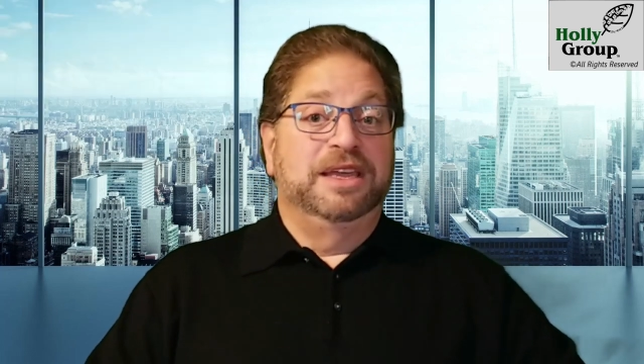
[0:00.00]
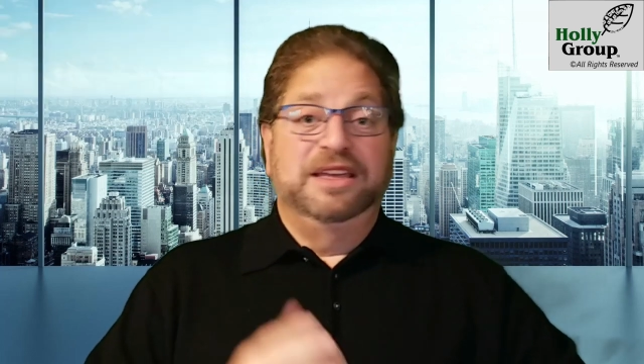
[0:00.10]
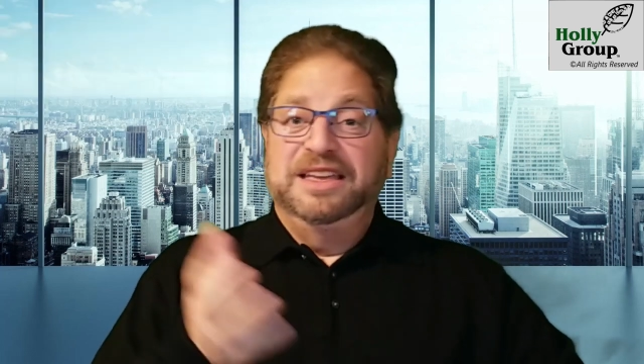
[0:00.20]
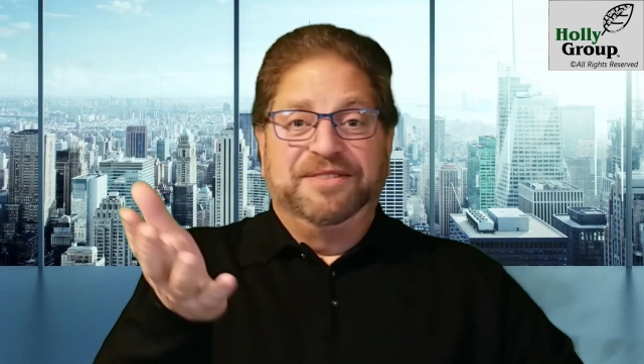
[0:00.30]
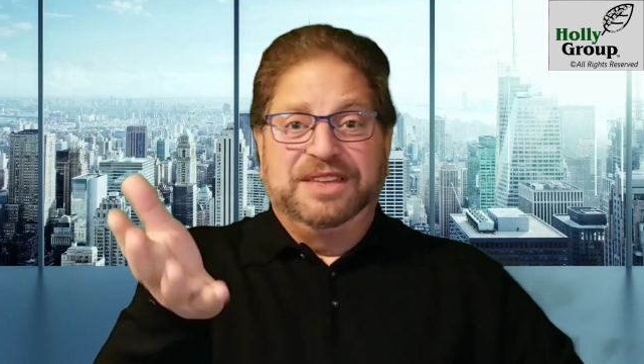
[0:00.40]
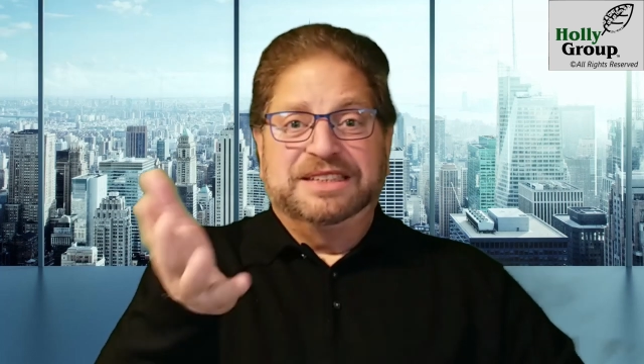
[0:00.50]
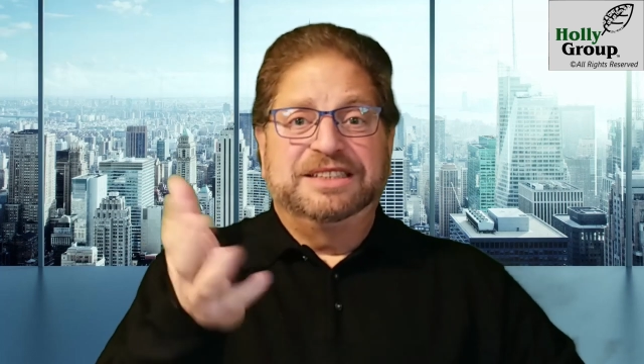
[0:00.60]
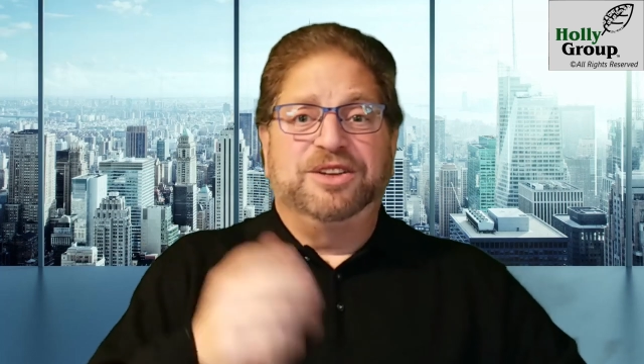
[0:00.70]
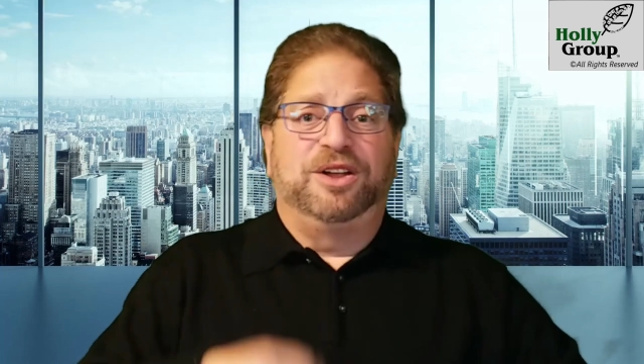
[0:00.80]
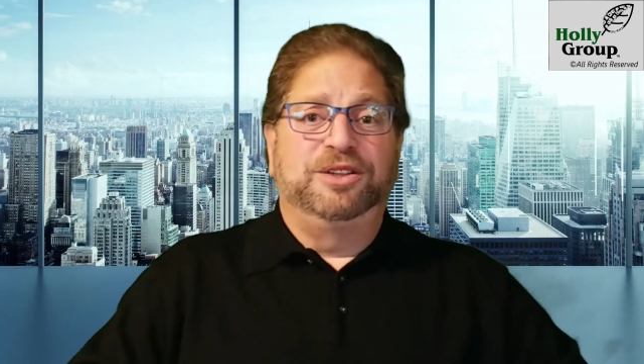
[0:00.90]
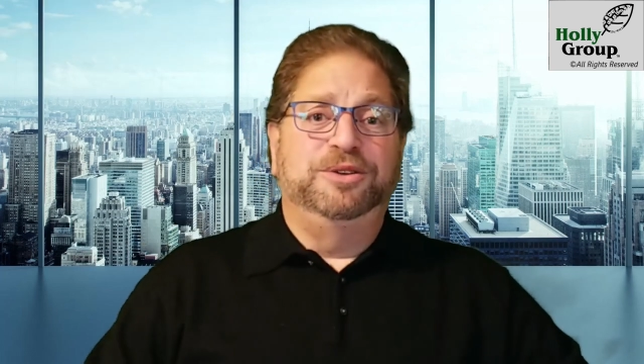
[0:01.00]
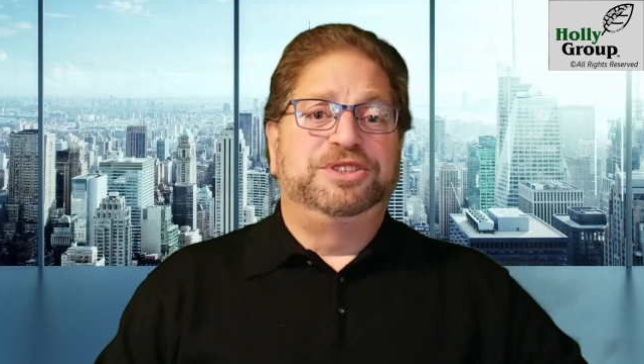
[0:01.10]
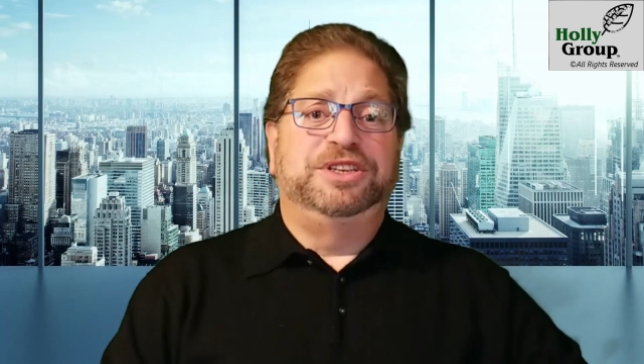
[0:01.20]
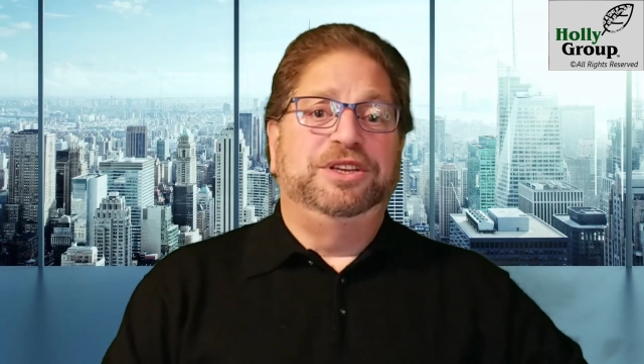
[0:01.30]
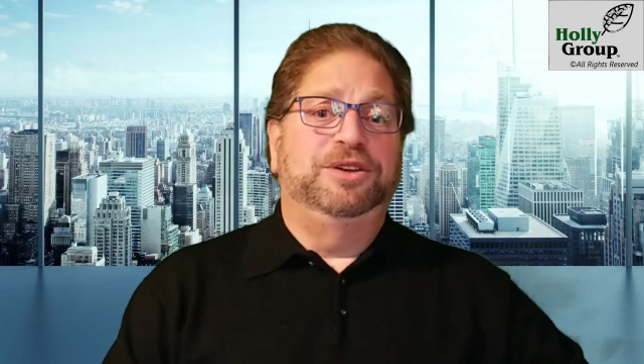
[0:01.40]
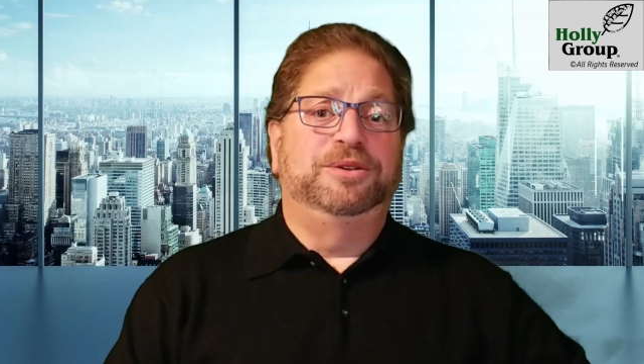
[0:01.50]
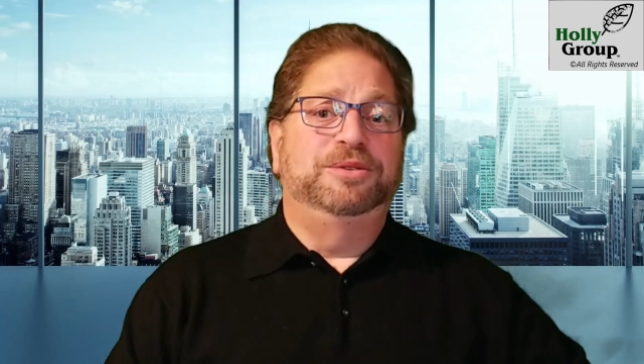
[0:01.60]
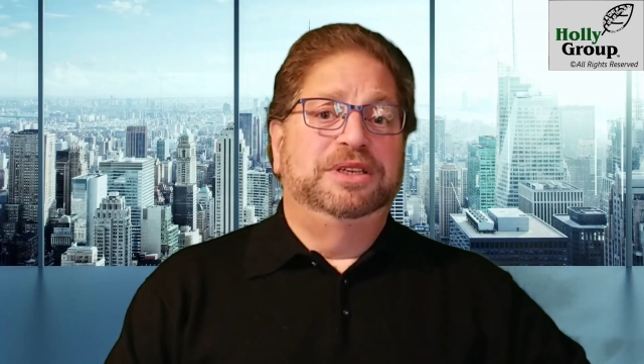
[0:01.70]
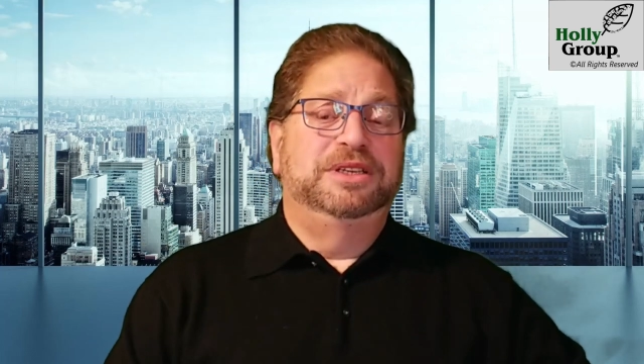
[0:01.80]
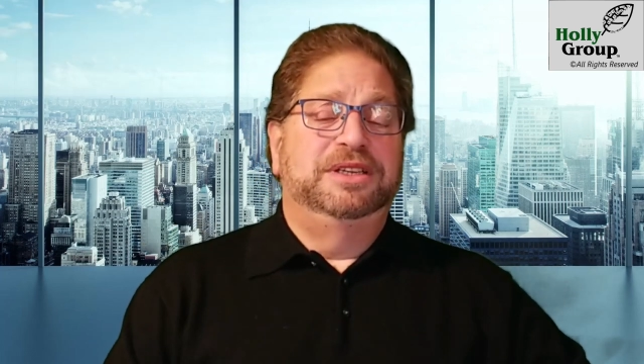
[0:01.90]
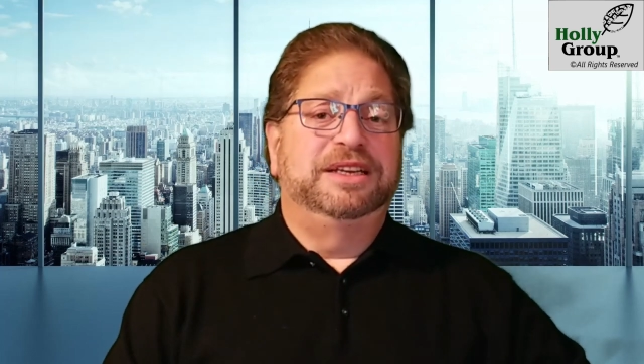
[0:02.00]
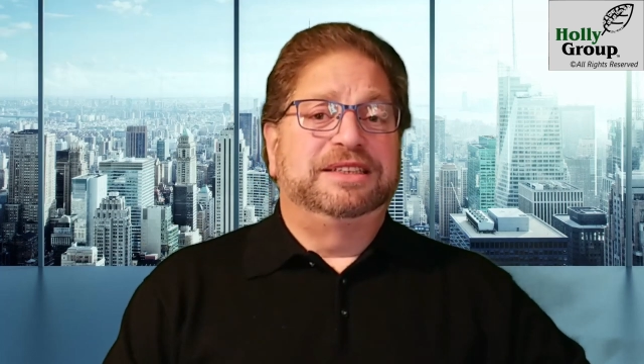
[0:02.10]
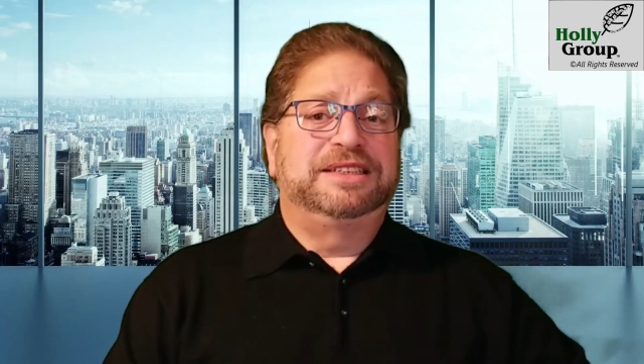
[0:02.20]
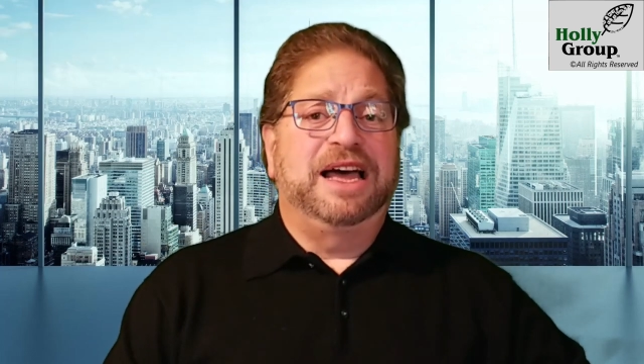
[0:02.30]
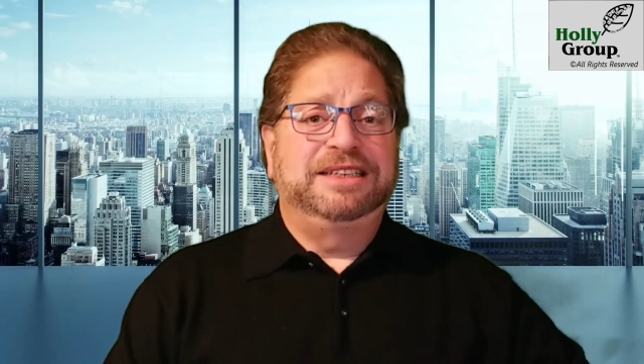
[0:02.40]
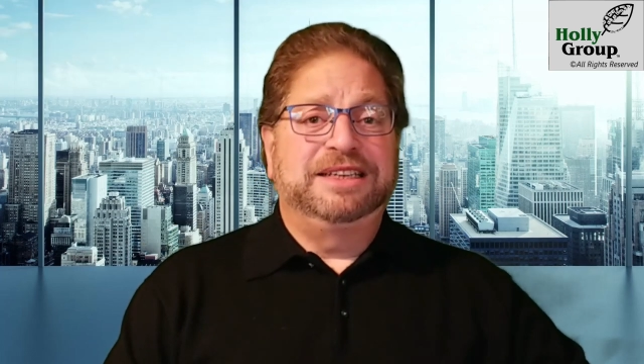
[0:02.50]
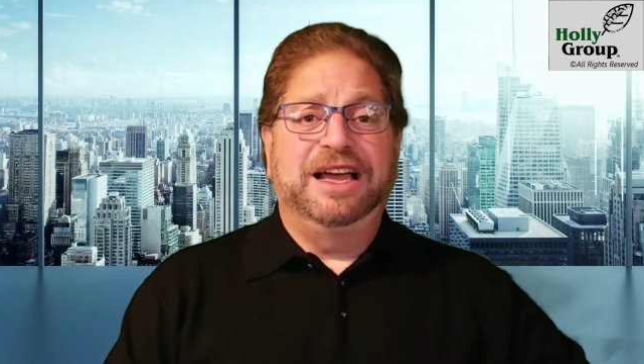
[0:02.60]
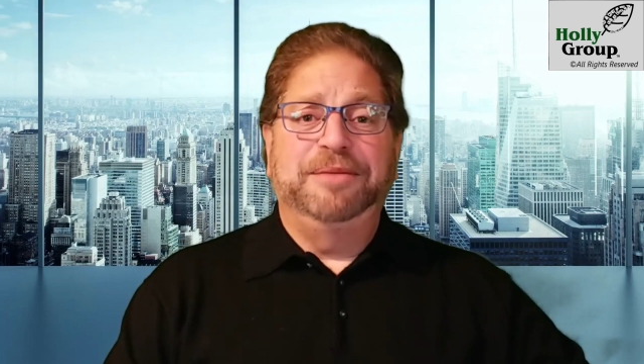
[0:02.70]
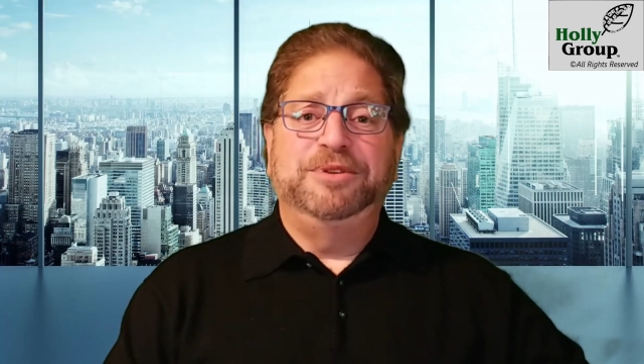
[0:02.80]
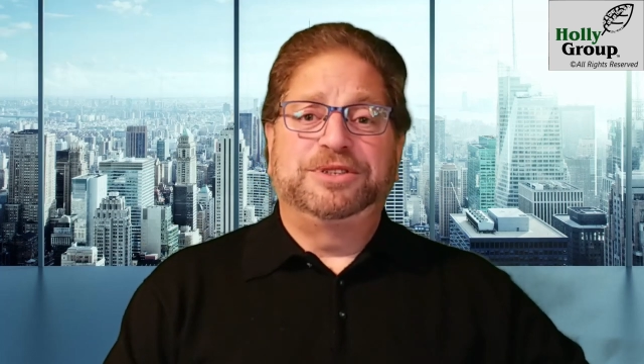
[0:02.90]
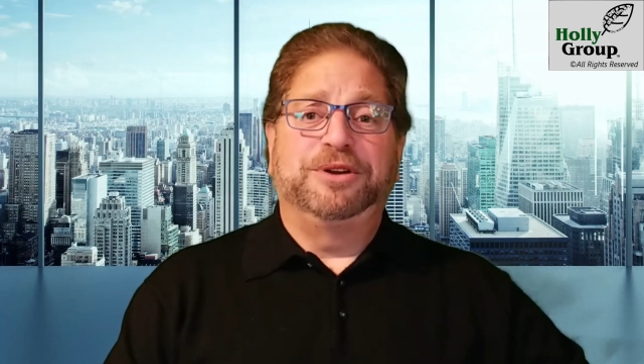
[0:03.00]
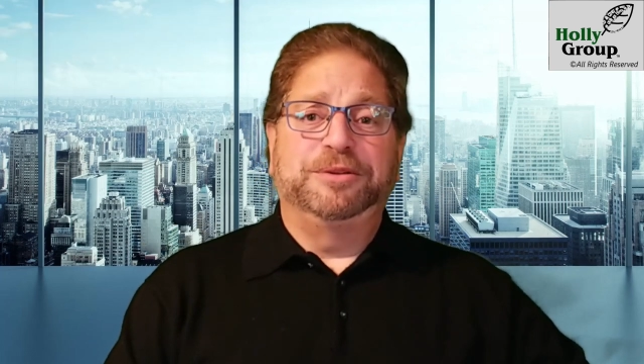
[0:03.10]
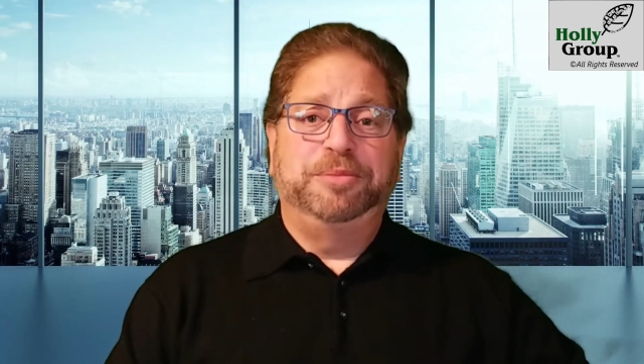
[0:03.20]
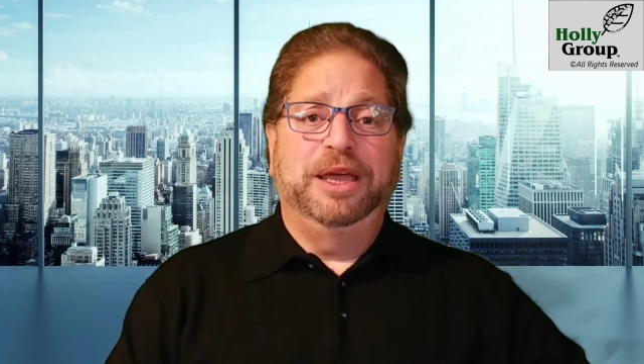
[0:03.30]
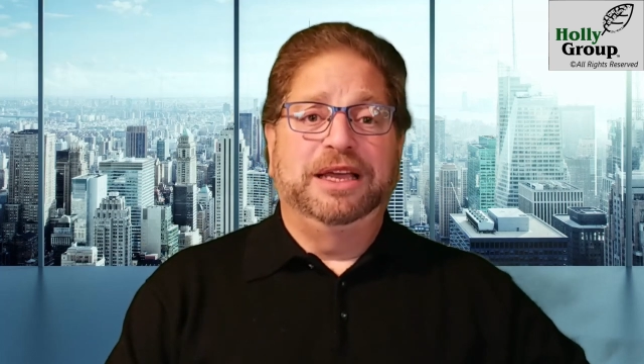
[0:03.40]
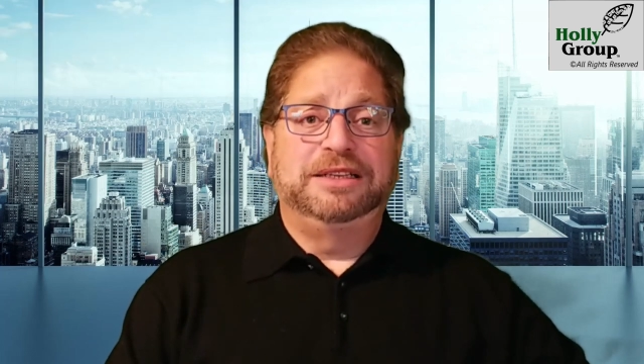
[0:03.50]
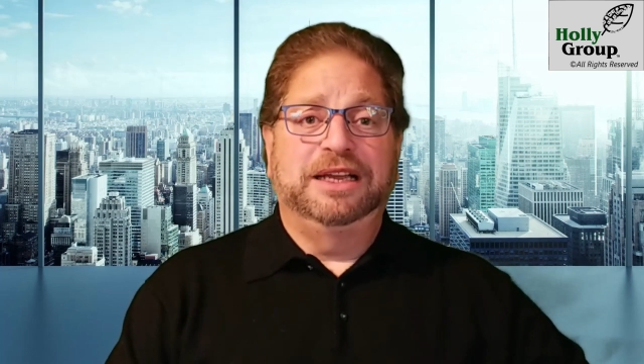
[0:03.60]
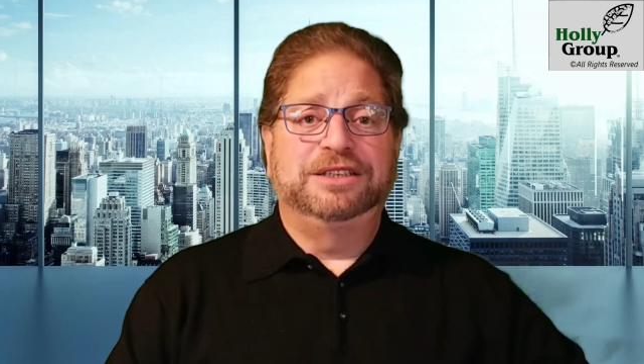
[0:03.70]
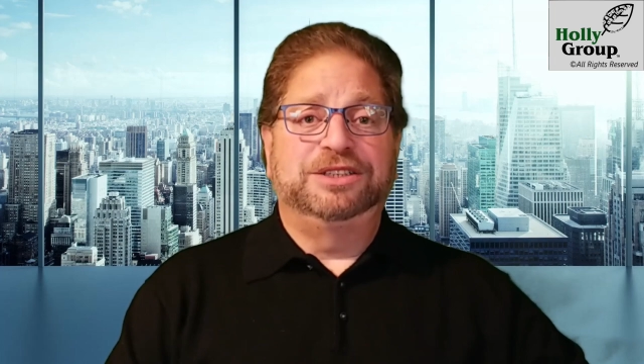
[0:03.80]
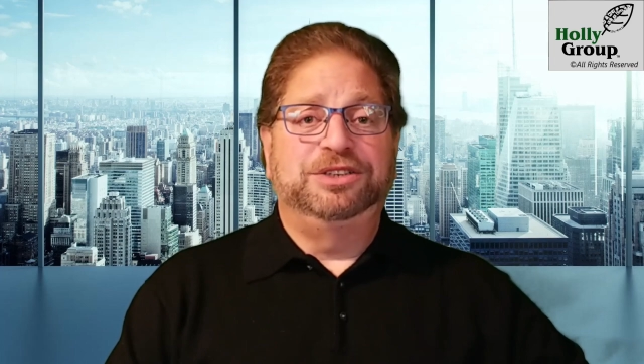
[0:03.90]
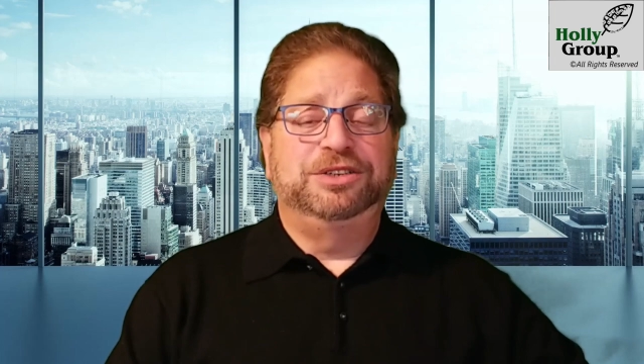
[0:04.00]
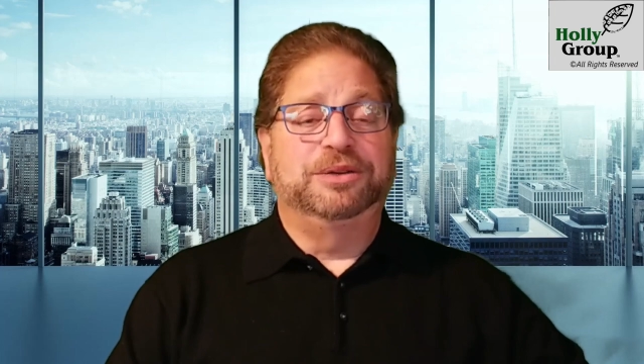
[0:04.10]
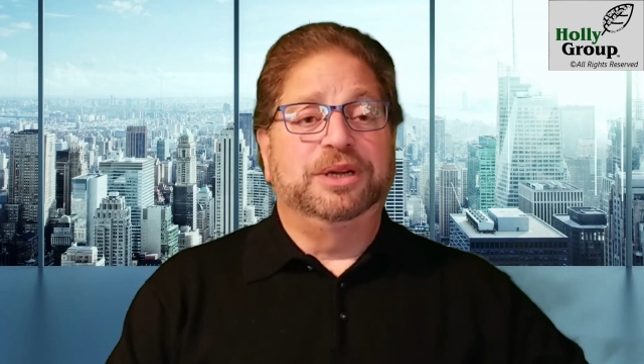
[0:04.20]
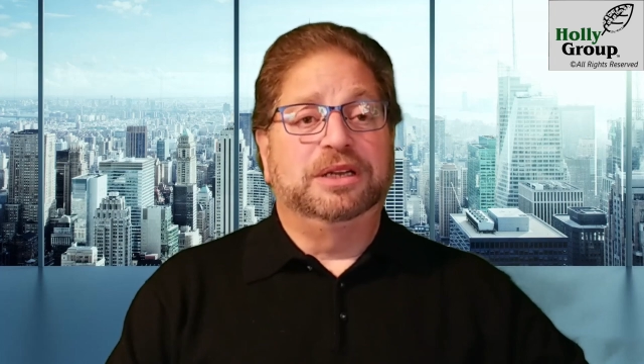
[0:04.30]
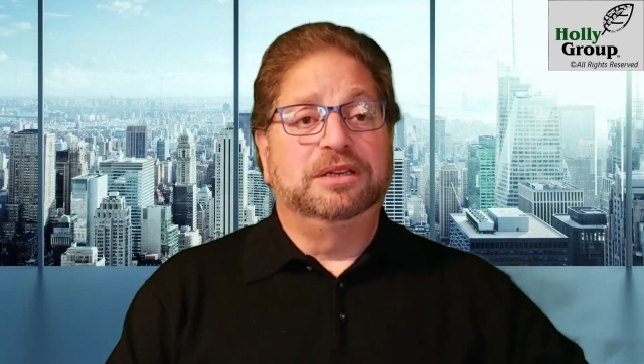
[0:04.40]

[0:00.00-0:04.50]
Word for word: If this is all news to you, then it's high time you started paying attention to it.